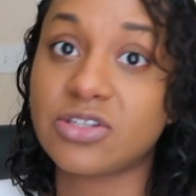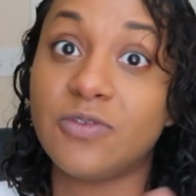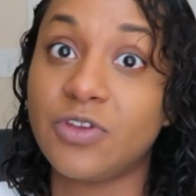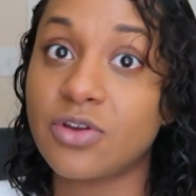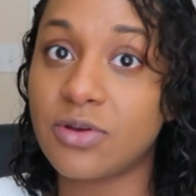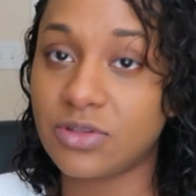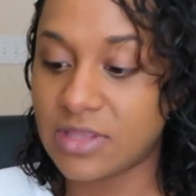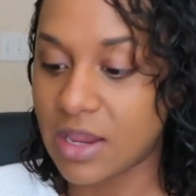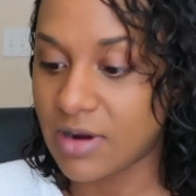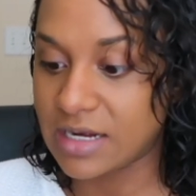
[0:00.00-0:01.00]
So if you're going through
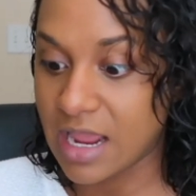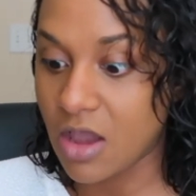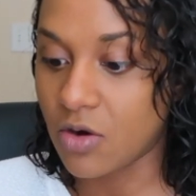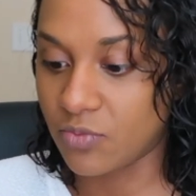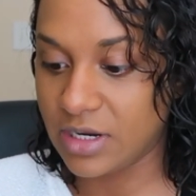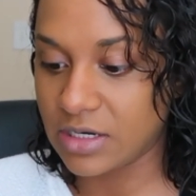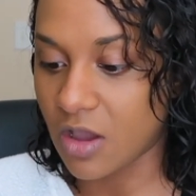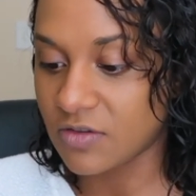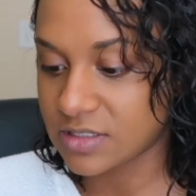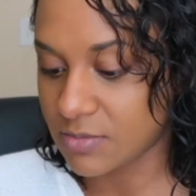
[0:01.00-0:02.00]
that right now, I'll read
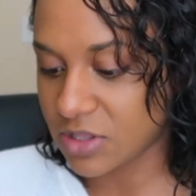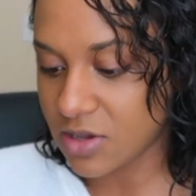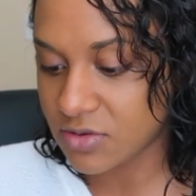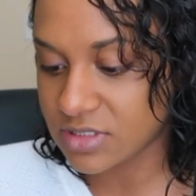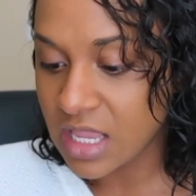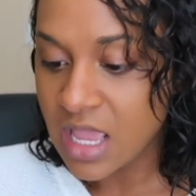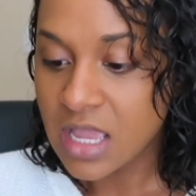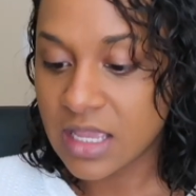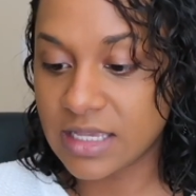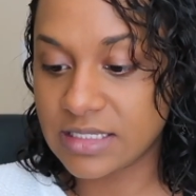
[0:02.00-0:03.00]
off some of those,
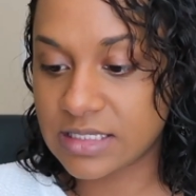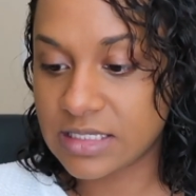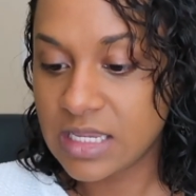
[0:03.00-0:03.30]
because